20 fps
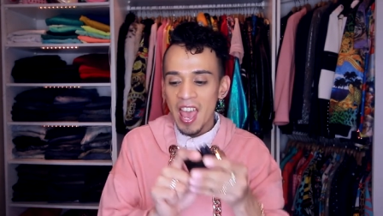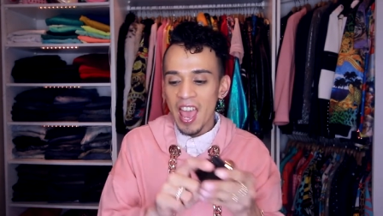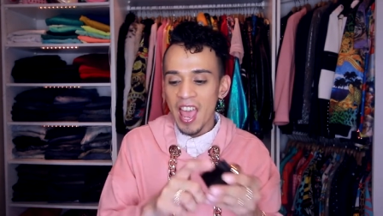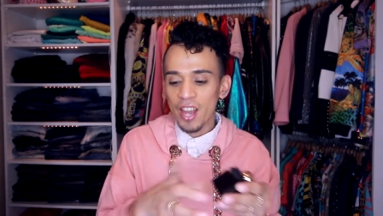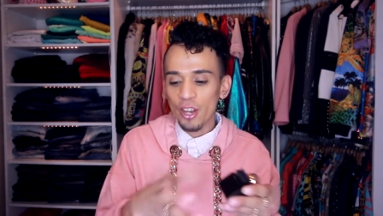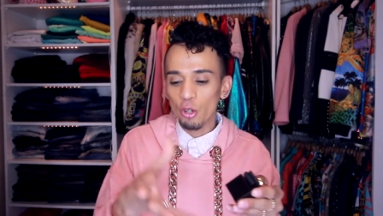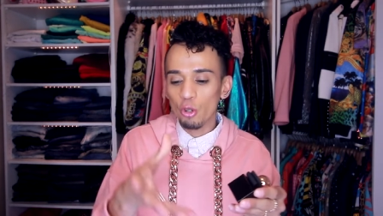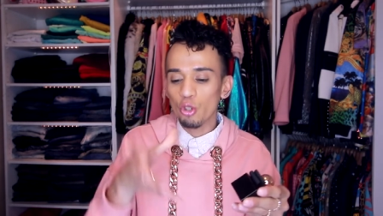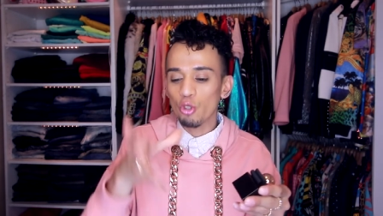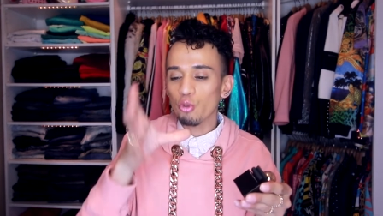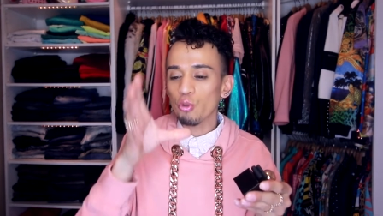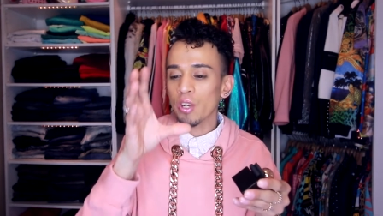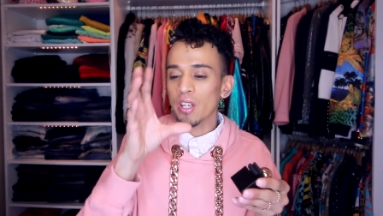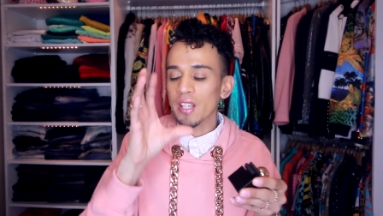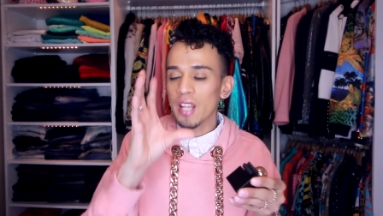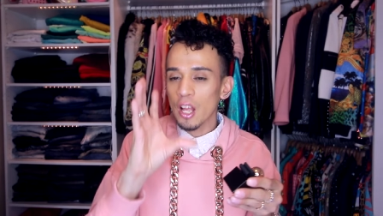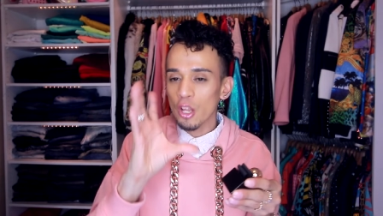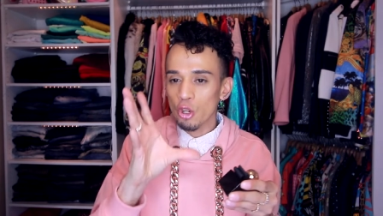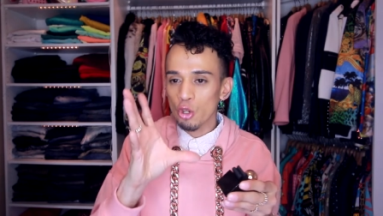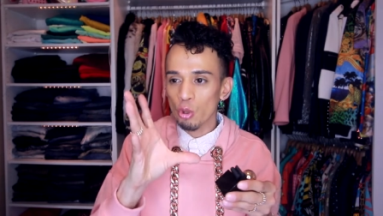and you
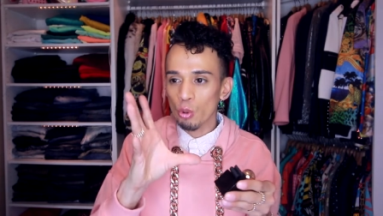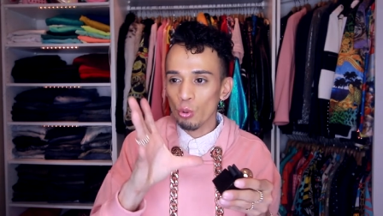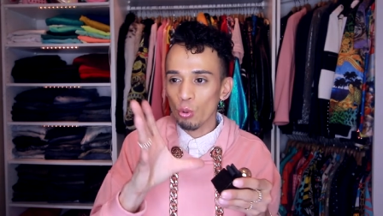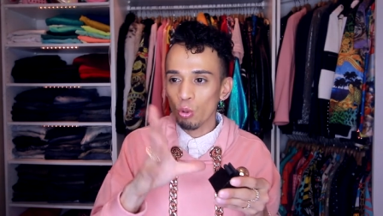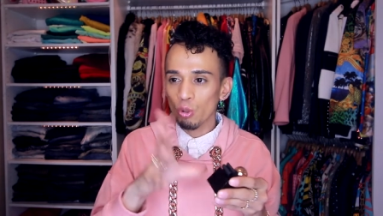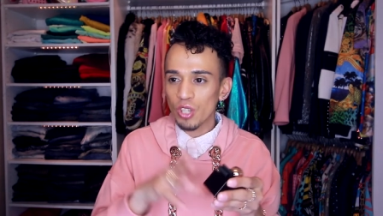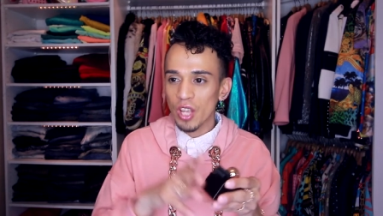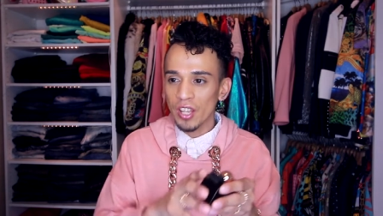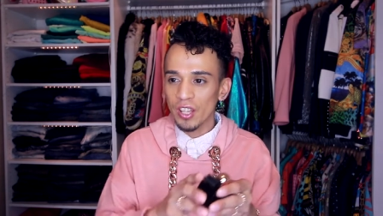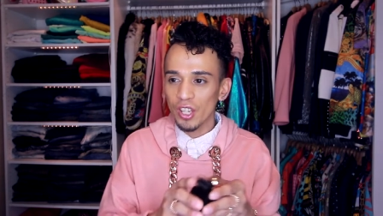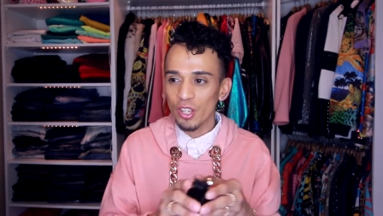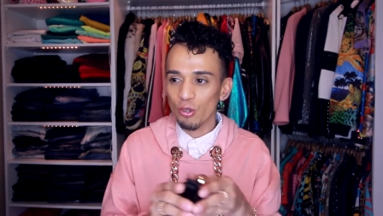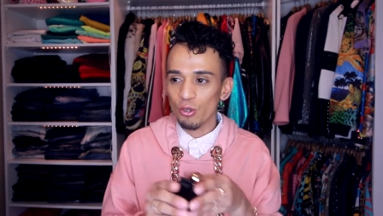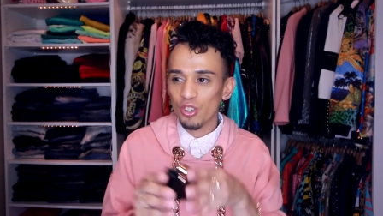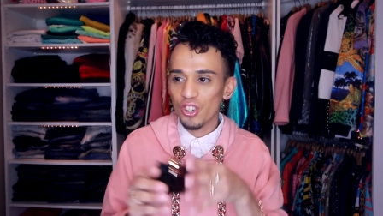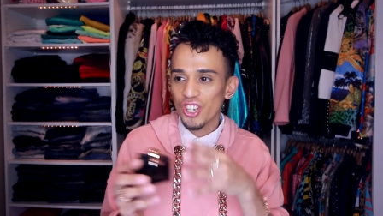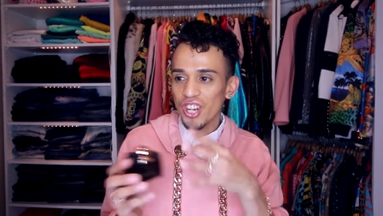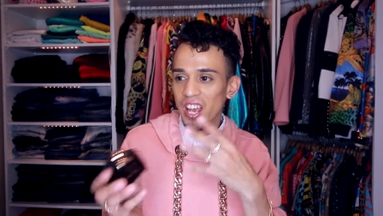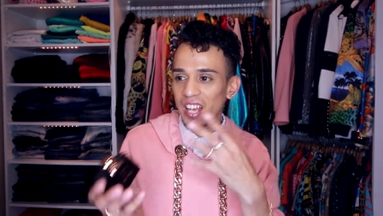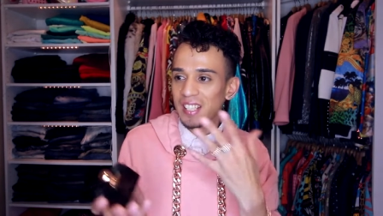drink that juice, and then
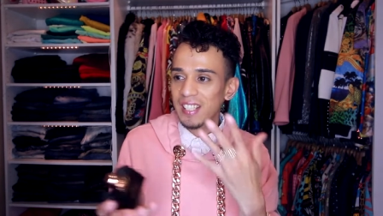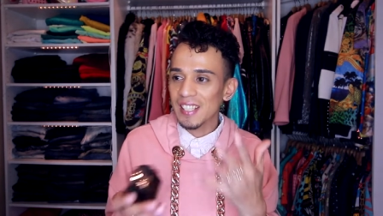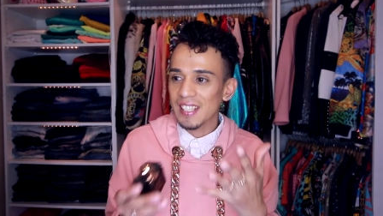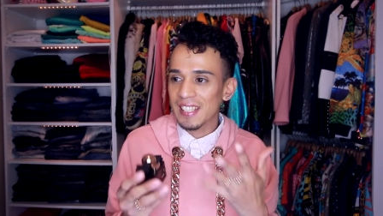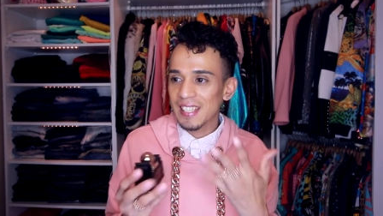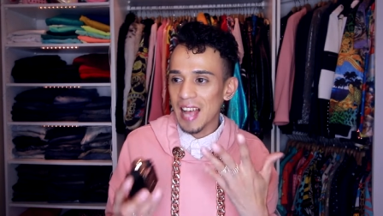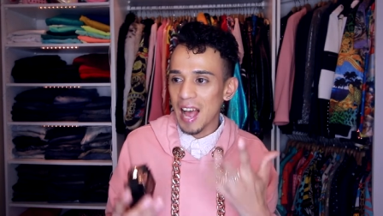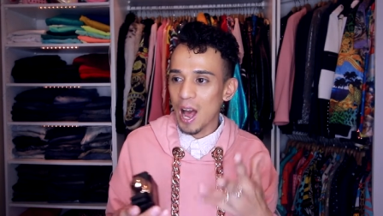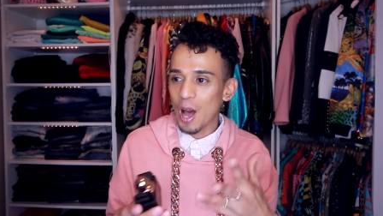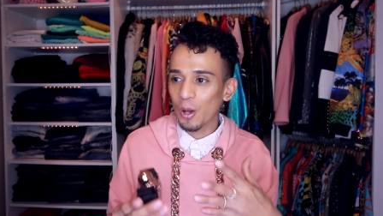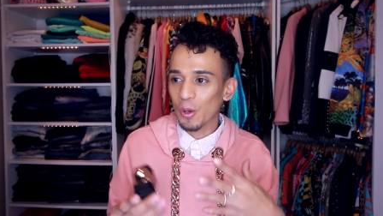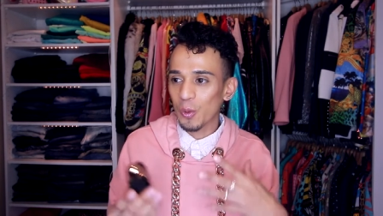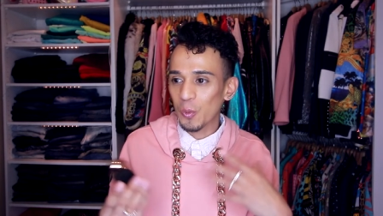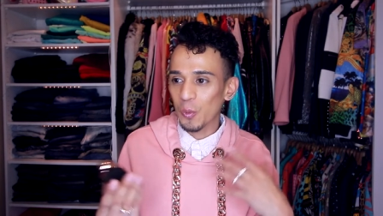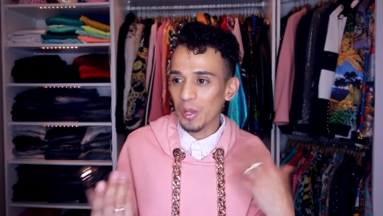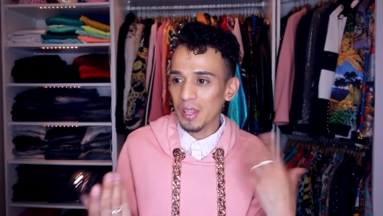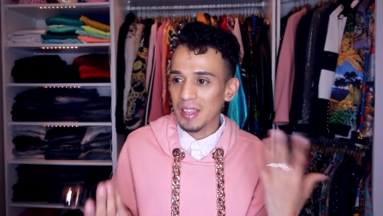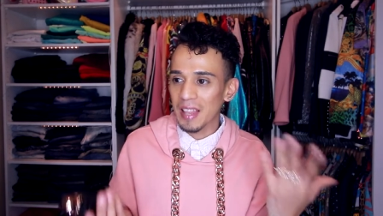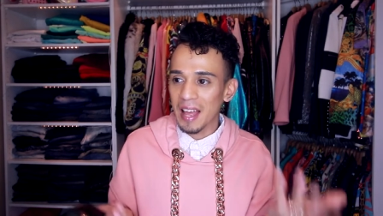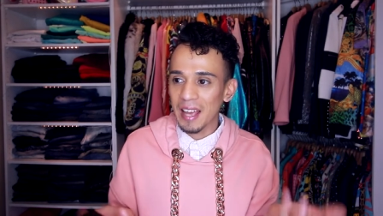you chase it down
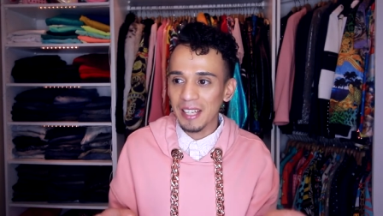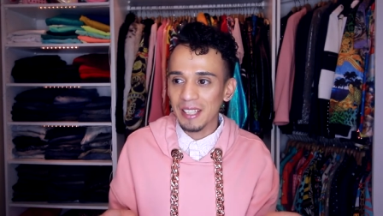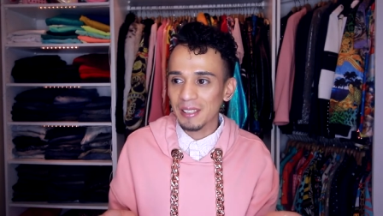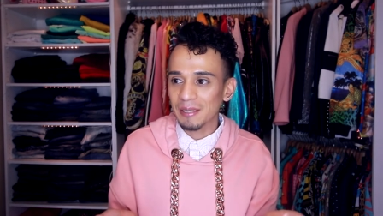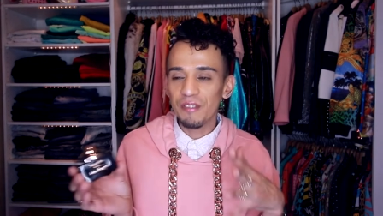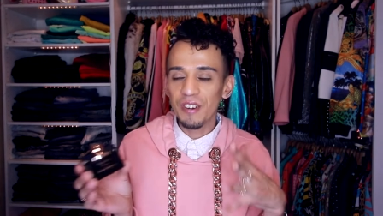with like